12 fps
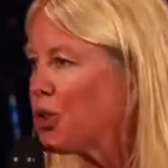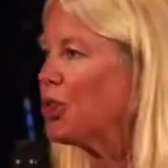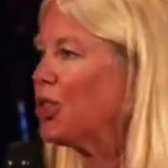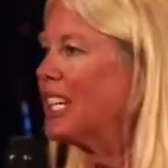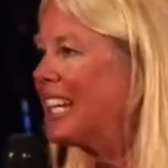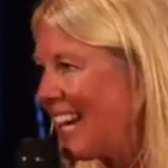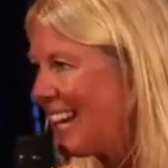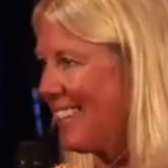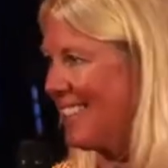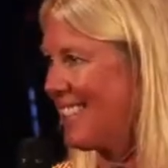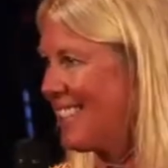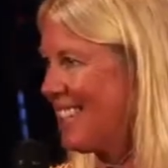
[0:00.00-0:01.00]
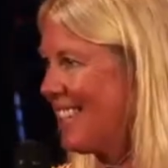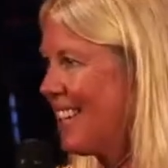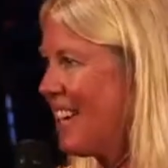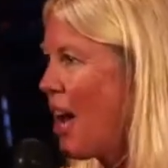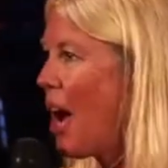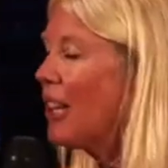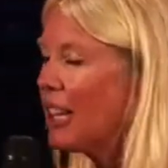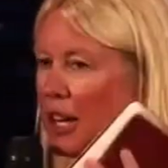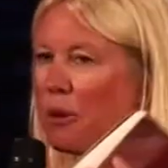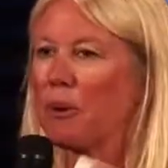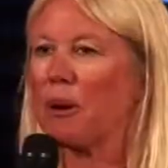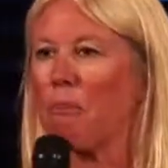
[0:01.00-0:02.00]
truly is a
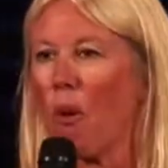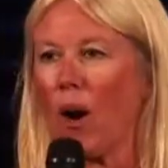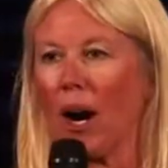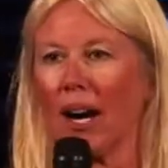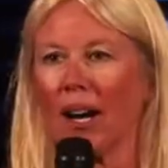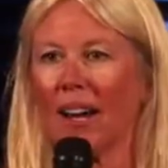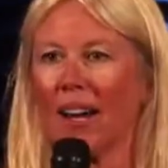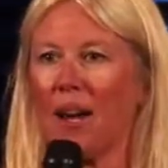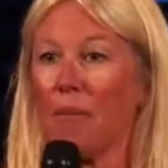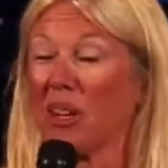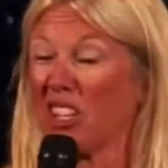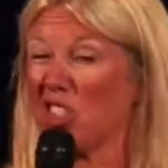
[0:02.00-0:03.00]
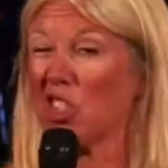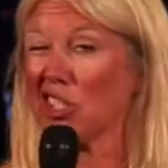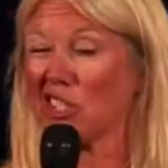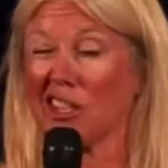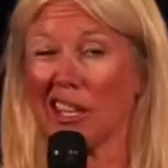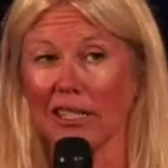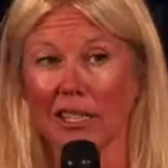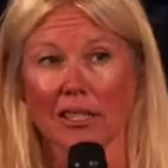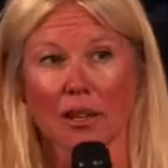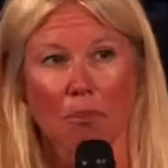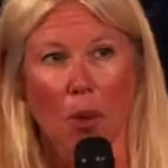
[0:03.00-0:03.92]
little bit more. because Jesus thinks it's